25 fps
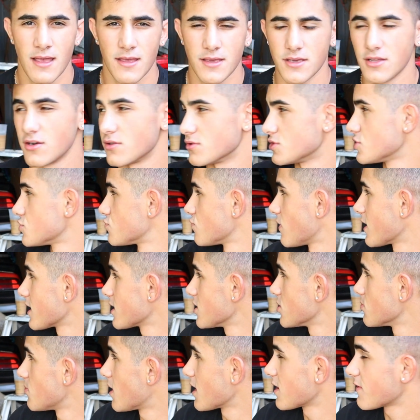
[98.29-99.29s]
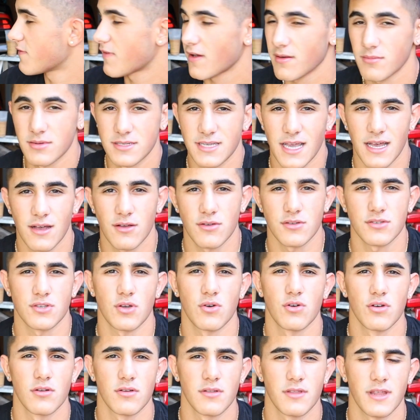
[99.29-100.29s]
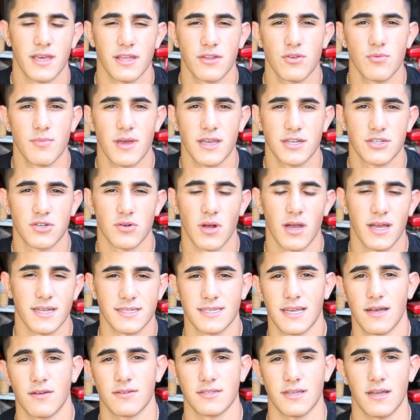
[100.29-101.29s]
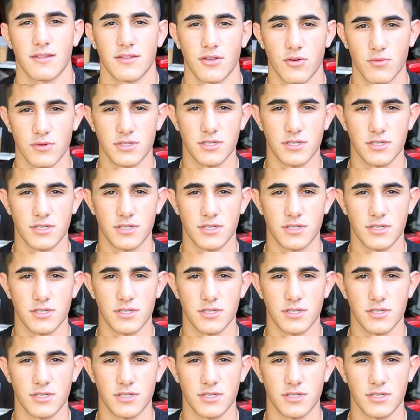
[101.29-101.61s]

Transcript: you know, just regular microfiber towels, or they do make drying towels out there,